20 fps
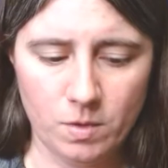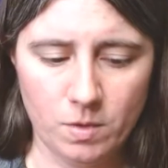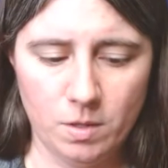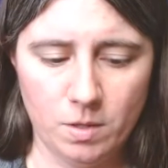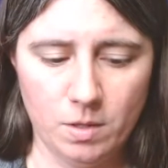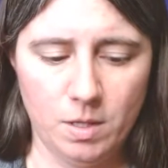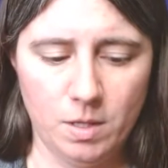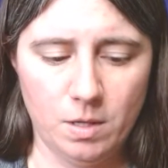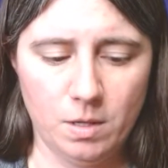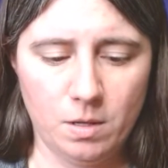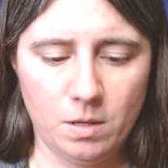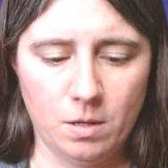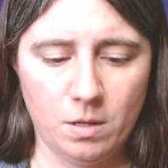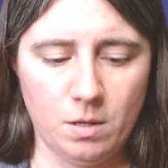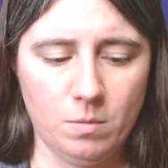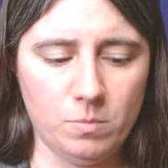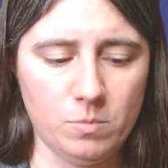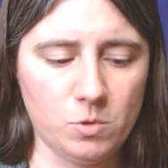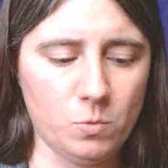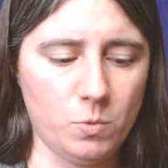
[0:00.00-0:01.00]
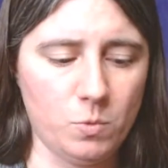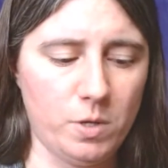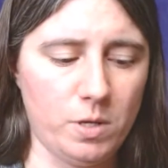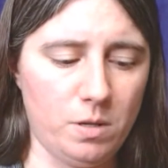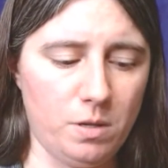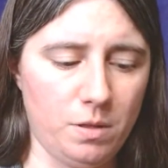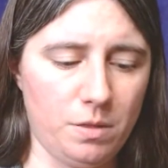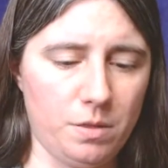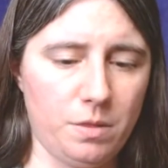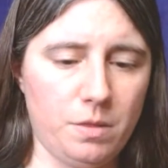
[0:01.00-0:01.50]
It comes
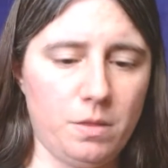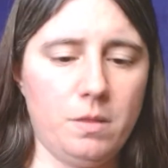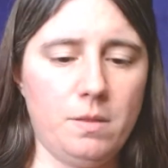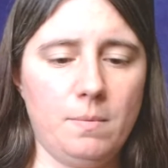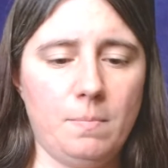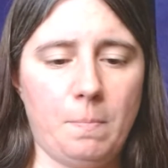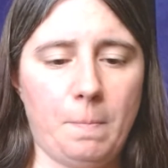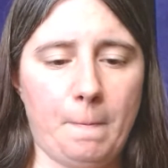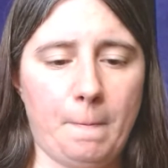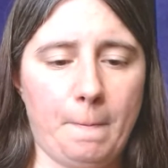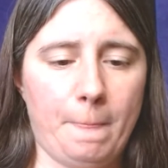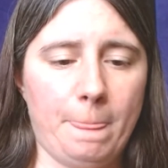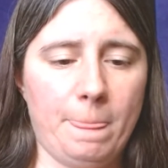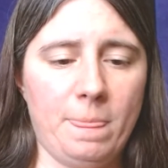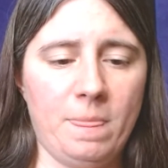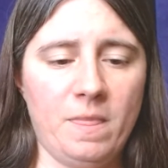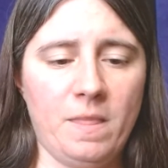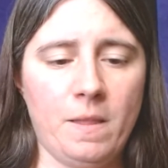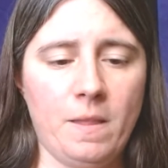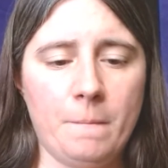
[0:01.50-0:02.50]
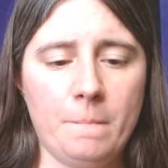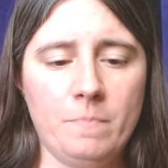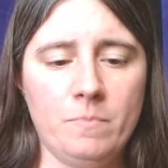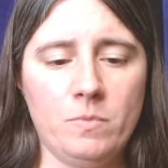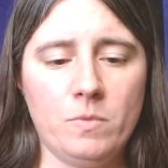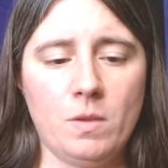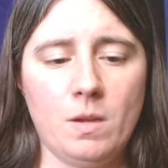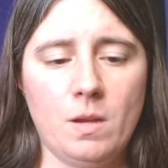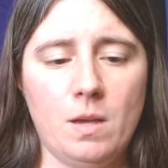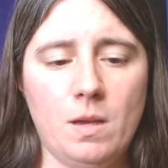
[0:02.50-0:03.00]
with
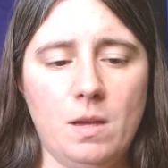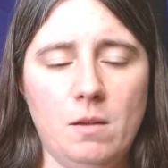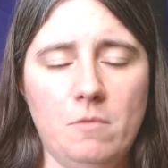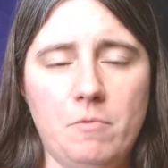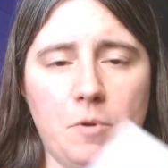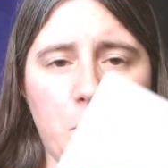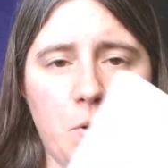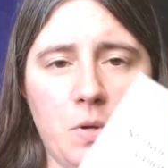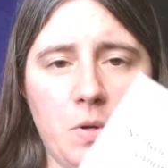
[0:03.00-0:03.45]
a very